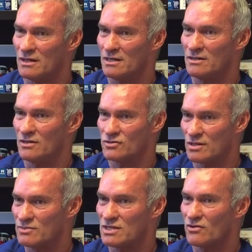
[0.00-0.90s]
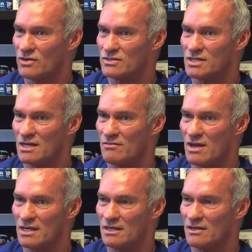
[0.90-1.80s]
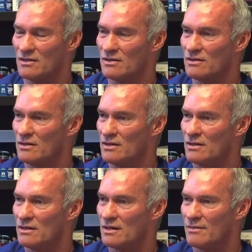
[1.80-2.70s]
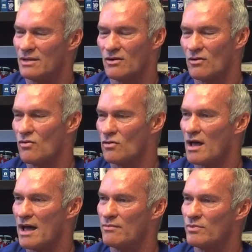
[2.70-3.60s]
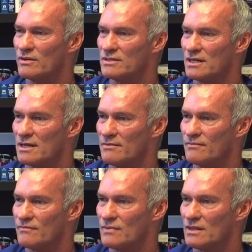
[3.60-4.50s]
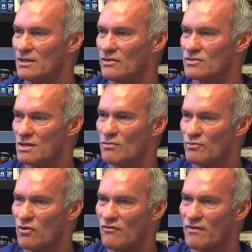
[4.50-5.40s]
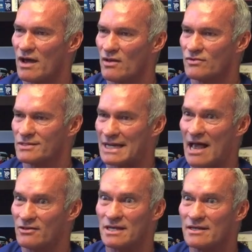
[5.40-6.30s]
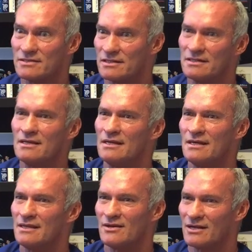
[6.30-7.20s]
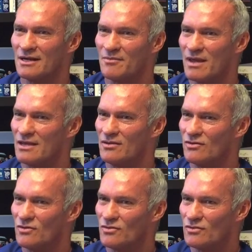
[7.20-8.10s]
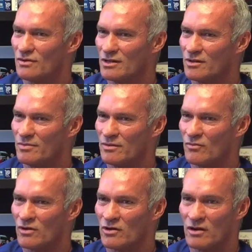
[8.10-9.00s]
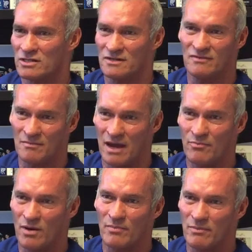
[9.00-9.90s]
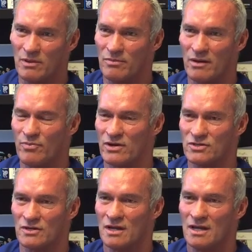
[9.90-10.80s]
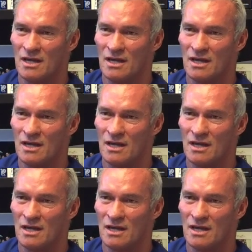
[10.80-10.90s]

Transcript: And, you know, some steroids tend to make you, I mean, there aren't a whole lot, but, you know, there's some with profiles like halitestin that are going to make you a little bit more aggressive and might bump up the blood pressure.